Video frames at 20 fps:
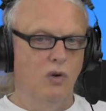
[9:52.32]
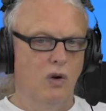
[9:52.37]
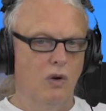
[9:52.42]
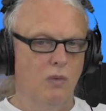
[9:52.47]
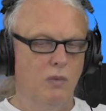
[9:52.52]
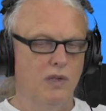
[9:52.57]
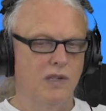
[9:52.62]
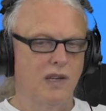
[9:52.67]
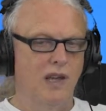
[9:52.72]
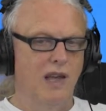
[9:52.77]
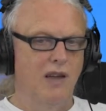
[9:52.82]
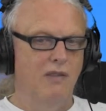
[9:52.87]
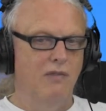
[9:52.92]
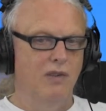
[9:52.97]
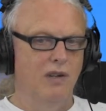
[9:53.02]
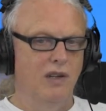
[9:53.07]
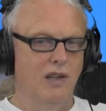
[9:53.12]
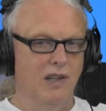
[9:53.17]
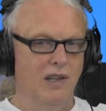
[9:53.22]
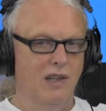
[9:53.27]
always have
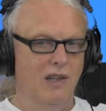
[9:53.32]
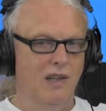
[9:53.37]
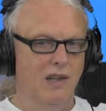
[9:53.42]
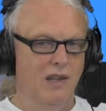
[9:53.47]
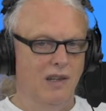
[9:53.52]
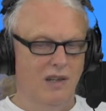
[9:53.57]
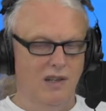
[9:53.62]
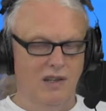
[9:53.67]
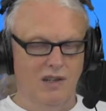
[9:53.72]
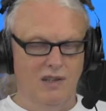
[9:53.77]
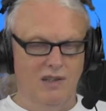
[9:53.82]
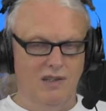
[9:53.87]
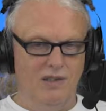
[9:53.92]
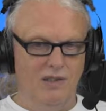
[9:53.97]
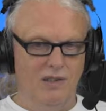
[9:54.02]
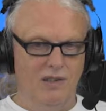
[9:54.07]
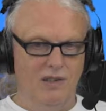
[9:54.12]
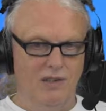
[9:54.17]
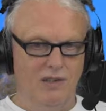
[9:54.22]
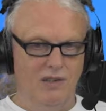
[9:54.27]
a
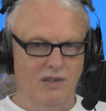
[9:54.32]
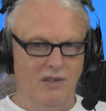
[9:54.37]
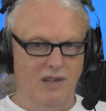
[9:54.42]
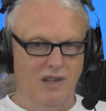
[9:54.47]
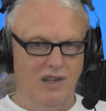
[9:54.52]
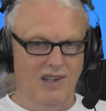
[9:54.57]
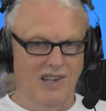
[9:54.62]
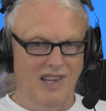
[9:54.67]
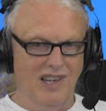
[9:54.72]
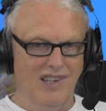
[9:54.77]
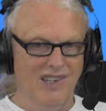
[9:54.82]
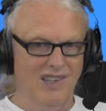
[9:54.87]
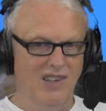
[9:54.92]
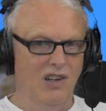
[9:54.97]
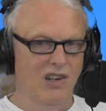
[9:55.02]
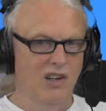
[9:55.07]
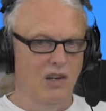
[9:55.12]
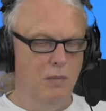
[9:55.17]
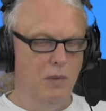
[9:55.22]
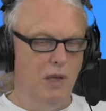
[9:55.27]
date
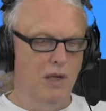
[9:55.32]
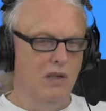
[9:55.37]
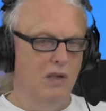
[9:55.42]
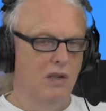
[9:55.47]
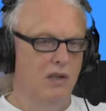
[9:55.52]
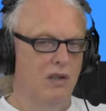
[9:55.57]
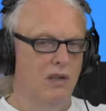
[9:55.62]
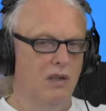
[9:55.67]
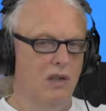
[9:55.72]
limit,